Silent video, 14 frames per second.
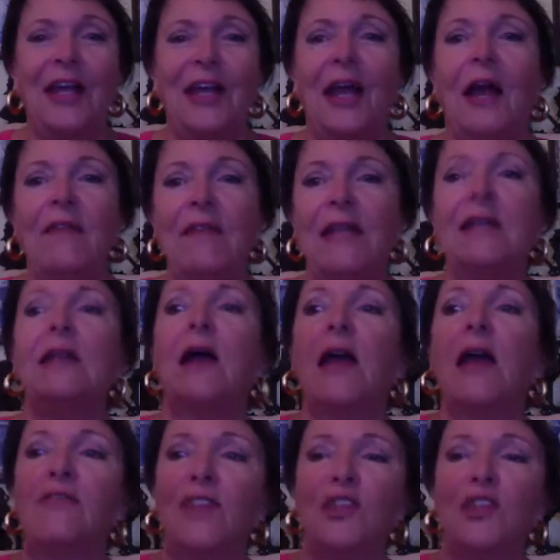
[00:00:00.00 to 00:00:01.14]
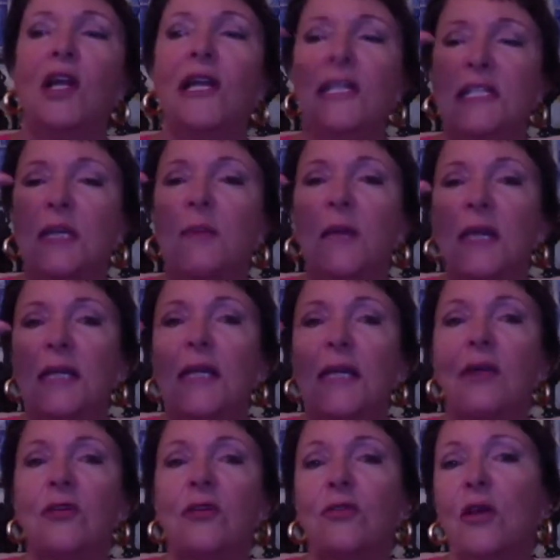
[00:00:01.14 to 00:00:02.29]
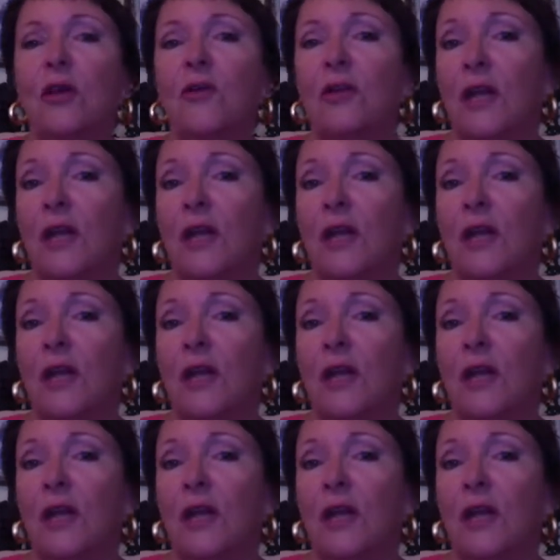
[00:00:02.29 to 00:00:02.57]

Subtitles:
And then visualize tipping it down your throat.